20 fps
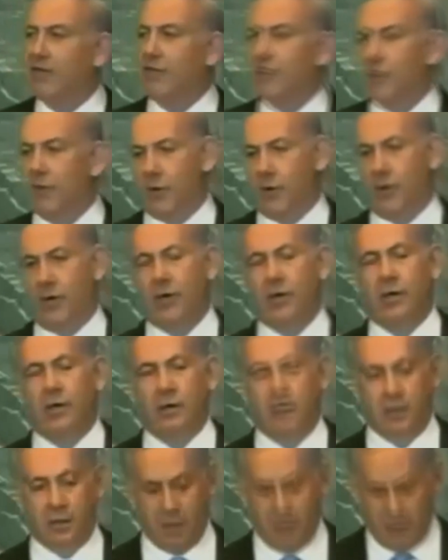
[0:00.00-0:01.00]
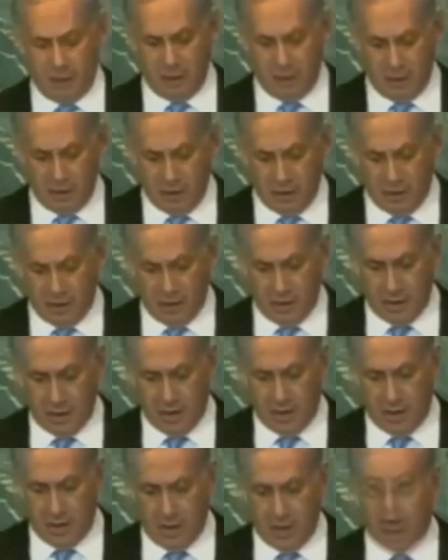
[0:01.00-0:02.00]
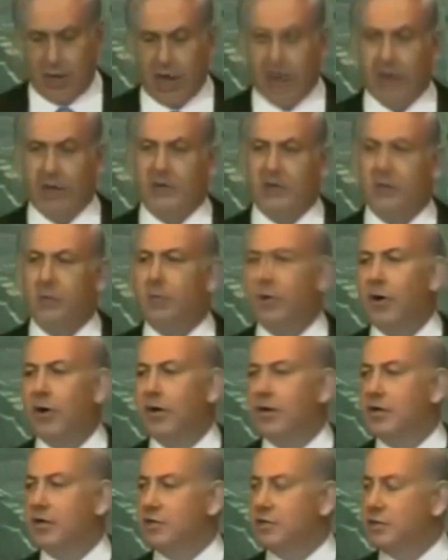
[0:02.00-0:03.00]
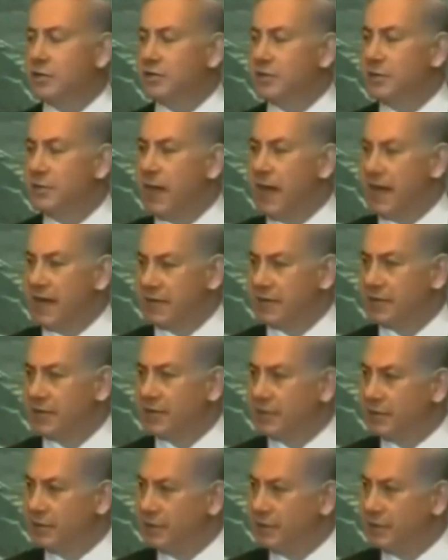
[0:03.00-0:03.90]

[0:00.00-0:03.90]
ambassador to the United Nations, I visited